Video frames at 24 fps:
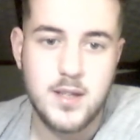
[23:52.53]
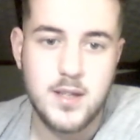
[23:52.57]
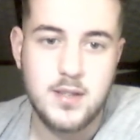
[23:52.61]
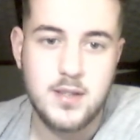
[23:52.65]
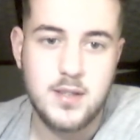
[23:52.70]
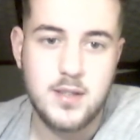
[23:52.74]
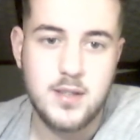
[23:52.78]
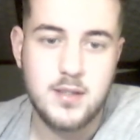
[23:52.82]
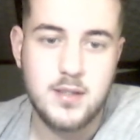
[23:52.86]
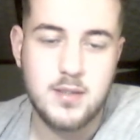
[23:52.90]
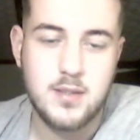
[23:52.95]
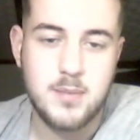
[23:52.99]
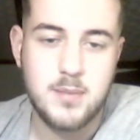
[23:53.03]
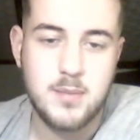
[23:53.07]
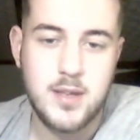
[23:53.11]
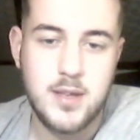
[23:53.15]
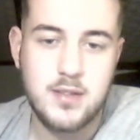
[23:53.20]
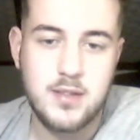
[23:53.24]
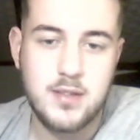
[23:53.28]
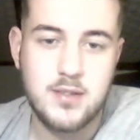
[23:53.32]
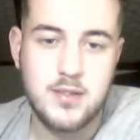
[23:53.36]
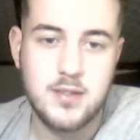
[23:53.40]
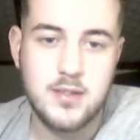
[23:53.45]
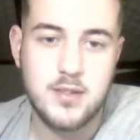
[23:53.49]
He's a
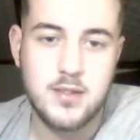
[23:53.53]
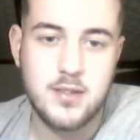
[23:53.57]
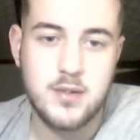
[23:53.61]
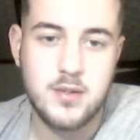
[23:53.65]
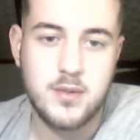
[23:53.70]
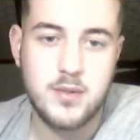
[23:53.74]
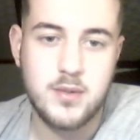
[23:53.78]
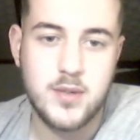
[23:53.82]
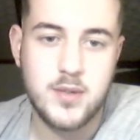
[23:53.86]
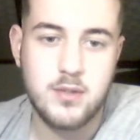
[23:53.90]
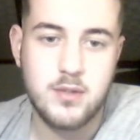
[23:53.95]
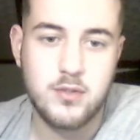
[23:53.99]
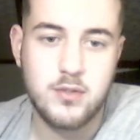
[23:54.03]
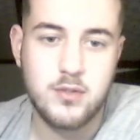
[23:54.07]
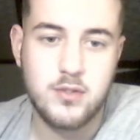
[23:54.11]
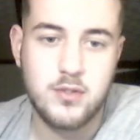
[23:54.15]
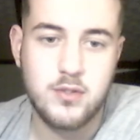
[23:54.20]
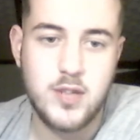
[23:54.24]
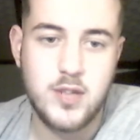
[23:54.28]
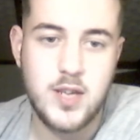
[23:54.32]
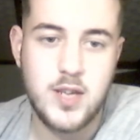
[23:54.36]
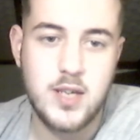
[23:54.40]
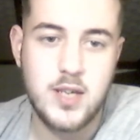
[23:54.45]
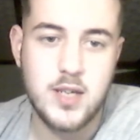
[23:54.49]
mess, so we just
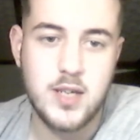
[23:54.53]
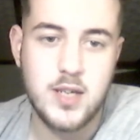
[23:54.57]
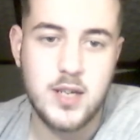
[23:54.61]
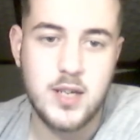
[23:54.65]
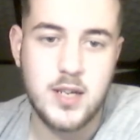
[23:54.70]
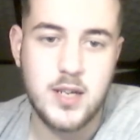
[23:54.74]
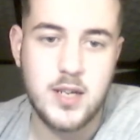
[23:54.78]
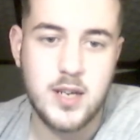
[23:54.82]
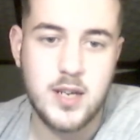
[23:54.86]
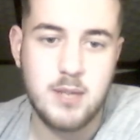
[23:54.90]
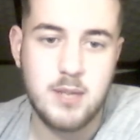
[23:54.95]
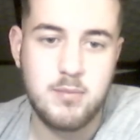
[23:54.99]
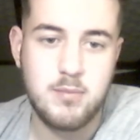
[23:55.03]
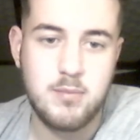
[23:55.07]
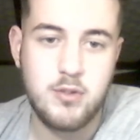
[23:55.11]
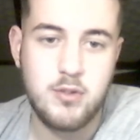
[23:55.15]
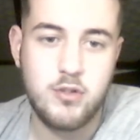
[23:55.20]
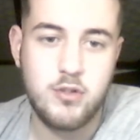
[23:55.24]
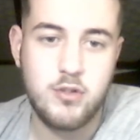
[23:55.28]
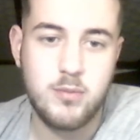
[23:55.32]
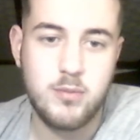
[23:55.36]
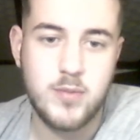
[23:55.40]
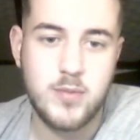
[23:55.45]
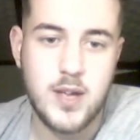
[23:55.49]
take, and then
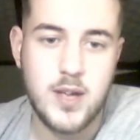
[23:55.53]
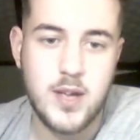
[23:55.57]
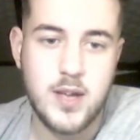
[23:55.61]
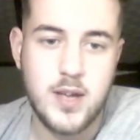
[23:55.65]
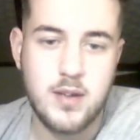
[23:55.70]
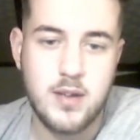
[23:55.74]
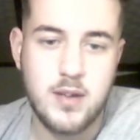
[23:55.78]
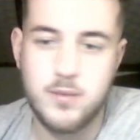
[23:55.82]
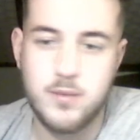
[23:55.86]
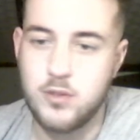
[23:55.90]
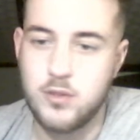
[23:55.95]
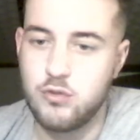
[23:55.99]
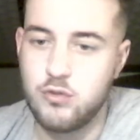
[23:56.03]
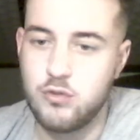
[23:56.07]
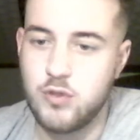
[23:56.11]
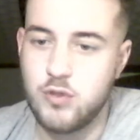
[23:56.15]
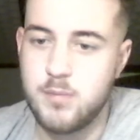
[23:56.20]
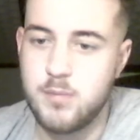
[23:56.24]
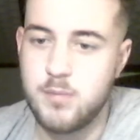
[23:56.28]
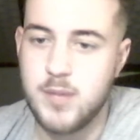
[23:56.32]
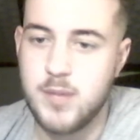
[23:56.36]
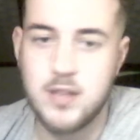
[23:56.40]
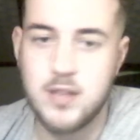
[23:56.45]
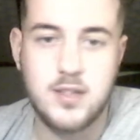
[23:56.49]
bishop there, we
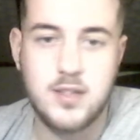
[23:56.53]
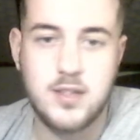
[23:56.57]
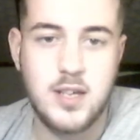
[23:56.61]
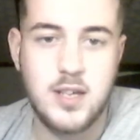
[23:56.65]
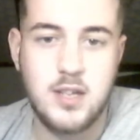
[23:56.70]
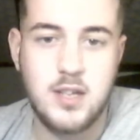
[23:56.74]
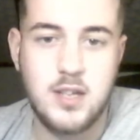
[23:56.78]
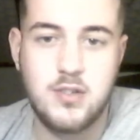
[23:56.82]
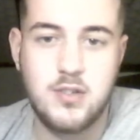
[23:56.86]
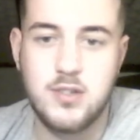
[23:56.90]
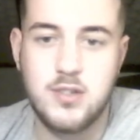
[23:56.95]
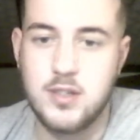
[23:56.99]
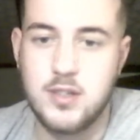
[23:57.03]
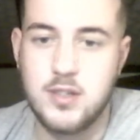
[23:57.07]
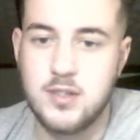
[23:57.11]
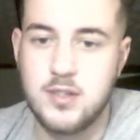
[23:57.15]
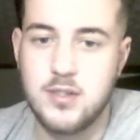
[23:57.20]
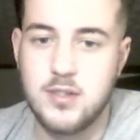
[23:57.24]
drop back to h6.